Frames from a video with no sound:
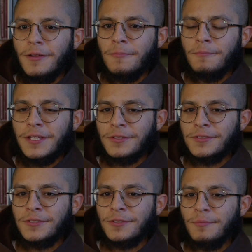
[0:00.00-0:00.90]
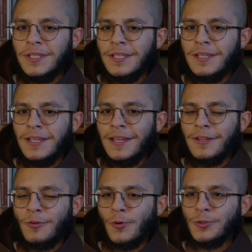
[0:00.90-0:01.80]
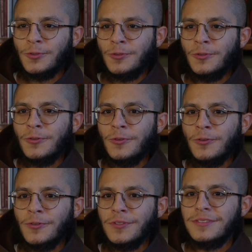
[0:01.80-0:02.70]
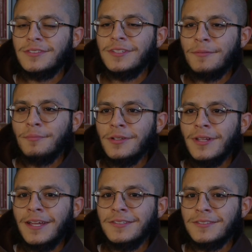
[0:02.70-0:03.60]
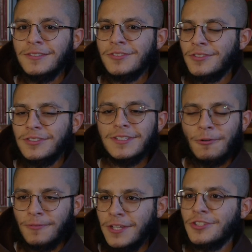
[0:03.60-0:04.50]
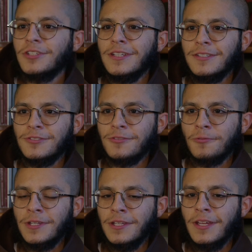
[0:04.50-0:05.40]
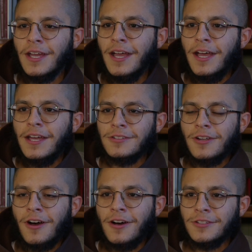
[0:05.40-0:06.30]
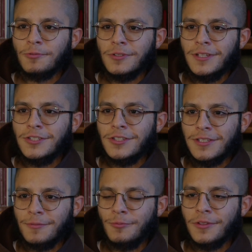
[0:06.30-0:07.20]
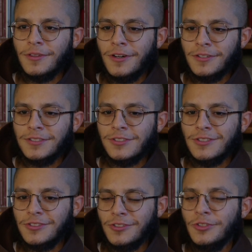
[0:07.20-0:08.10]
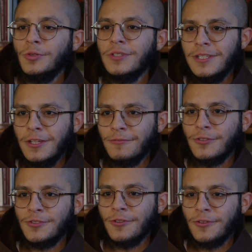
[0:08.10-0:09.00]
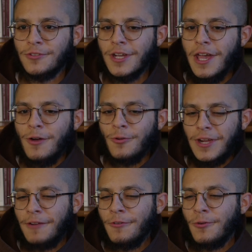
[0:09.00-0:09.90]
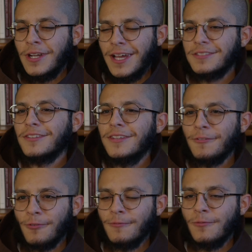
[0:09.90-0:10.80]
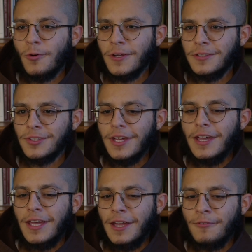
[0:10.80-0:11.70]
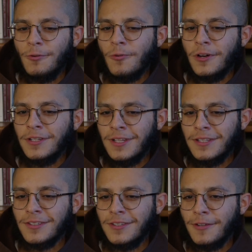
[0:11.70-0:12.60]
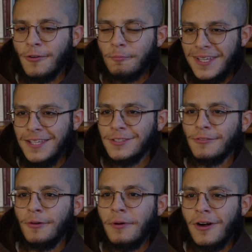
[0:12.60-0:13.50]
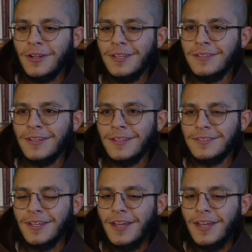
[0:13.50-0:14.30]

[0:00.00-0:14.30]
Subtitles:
because to me it also symbolizes just salvation history and God's relationship with us and just the unity of the church, where everyone has a different voice, everyone is a different piece of the body, and yet